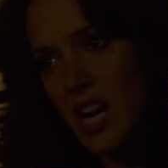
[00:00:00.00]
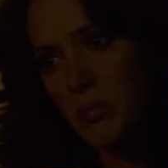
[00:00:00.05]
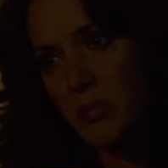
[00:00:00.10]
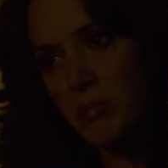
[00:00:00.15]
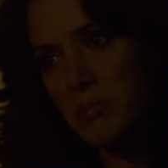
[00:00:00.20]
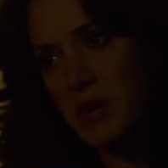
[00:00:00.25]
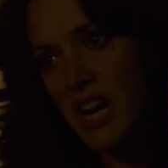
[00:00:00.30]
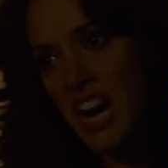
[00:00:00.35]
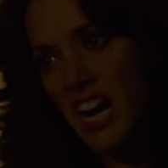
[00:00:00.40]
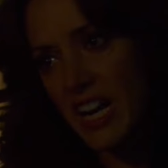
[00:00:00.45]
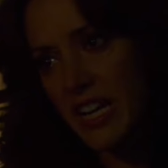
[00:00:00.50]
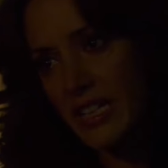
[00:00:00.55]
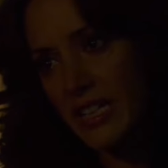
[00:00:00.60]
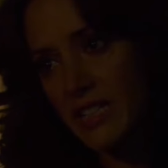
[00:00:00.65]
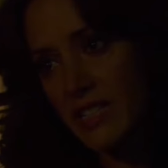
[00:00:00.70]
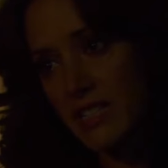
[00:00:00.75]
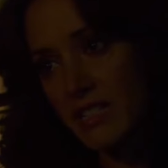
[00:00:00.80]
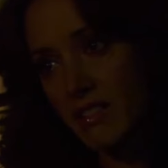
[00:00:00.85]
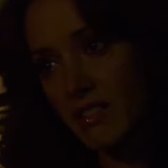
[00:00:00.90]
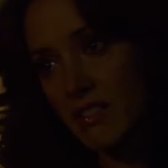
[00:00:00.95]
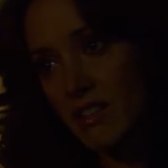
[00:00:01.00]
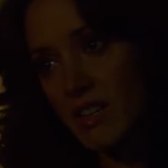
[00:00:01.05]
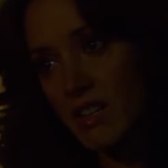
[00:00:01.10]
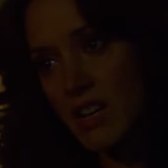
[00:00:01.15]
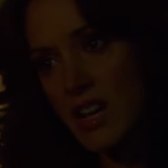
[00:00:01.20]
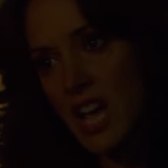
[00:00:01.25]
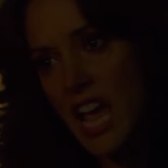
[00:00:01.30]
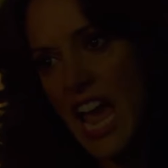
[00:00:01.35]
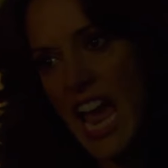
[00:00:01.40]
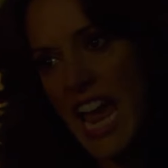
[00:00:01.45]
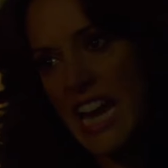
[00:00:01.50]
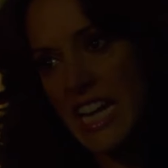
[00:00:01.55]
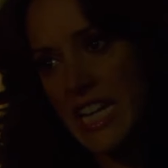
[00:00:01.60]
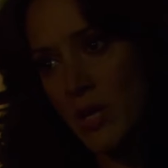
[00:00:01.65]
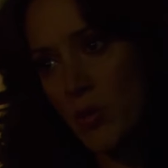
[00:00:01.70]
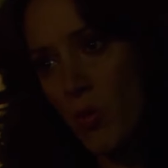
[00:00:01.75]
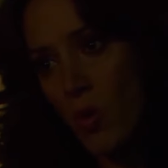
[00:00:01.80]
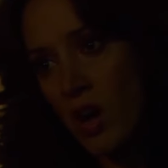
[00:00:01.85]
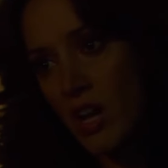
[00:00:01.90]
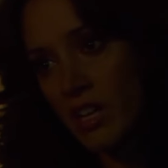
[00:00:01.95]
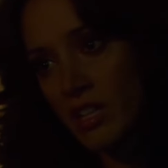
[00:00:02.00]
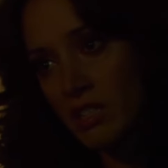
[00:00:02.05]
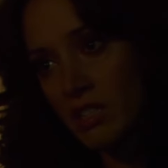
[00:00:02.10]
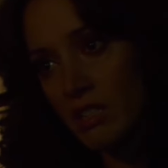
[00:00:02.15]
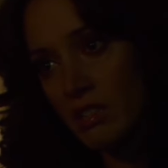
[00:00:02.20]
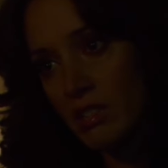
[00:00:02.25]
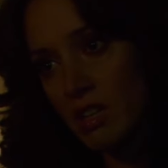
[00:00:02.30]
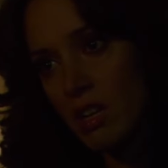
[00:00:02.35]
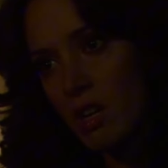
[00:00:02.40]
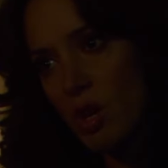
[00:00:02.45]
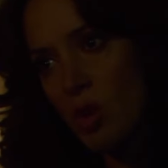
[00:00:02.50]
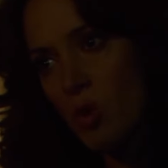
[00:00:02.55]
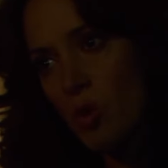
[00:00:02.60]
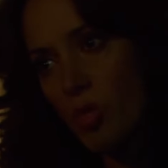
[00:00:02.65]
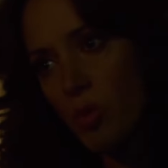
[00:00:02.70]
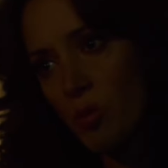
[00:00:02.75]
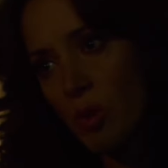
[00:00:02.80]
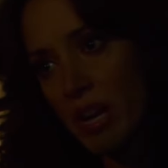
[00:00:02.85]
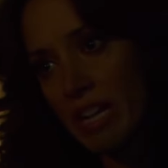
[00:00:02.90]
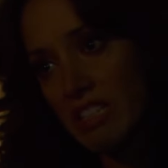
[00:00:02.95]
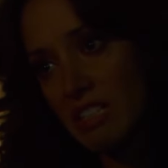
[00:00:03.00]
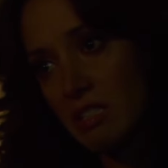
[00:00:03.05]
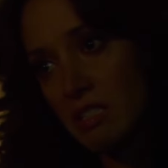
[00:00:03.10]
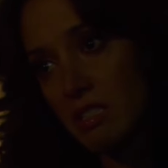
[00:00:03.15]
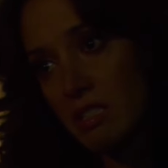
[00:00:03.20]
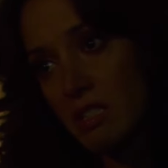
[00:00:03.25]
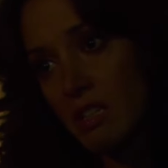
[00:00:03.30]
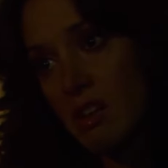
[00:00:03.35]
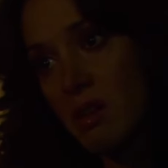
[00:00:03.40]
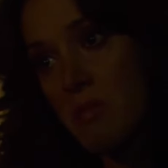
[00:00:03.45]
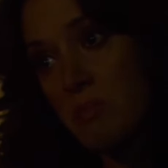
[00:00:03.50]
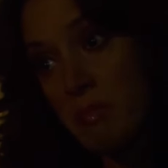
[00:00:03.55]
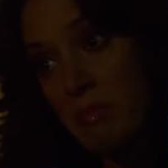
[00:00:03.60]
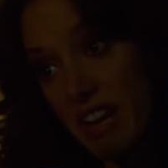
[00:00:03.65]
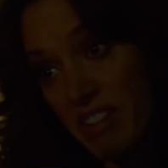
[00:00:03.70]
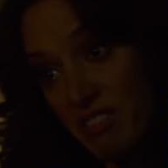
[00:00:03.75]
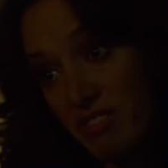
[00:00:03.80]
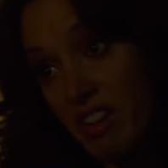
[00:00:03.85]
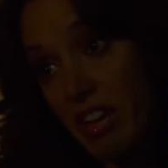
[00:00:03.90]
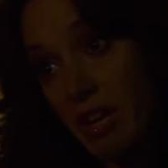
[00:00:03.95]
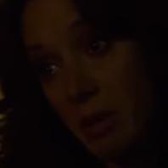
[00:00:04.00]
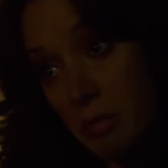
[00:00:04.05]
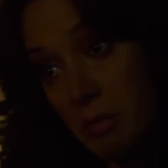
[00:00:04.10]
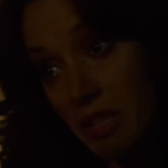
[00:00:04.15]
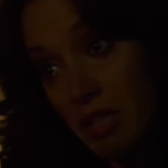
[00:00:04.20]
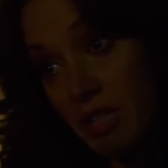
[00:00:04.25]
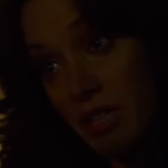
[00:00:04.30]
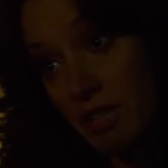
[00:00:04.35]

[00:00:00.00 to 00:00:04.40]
abide anyone who threatens my family.